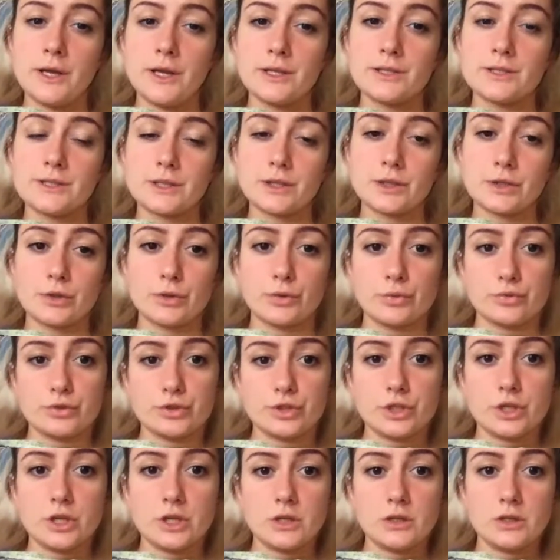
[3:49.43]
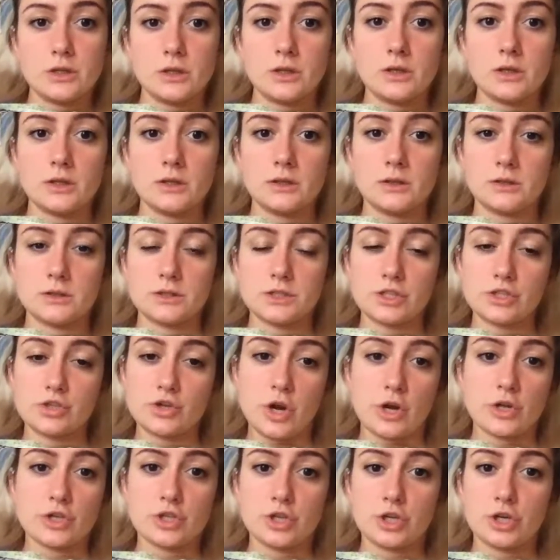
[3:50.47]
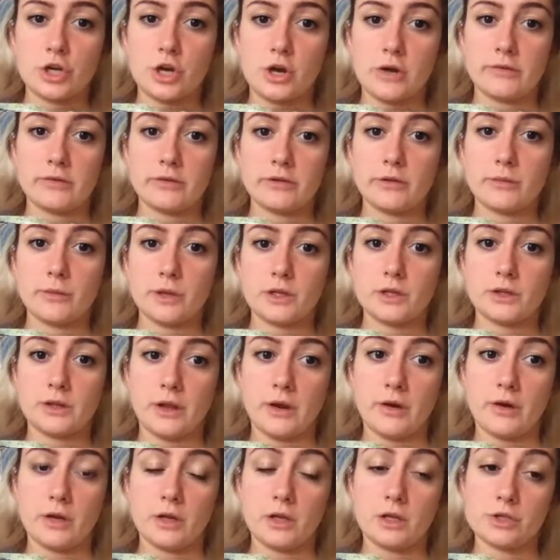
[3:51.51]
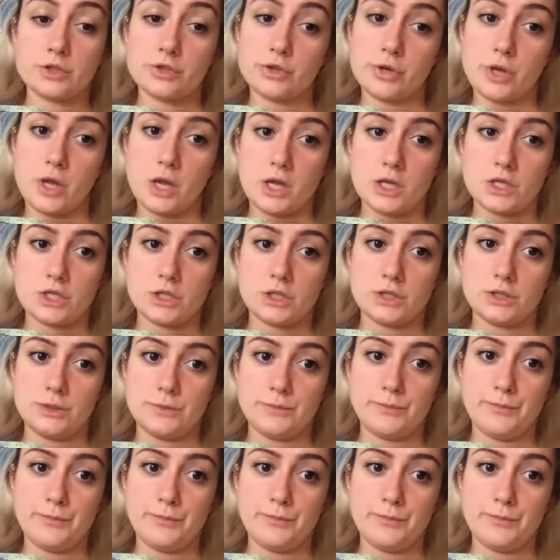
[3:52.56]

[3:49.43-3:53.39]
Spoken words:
its inclusion in the structure of humanitarian education.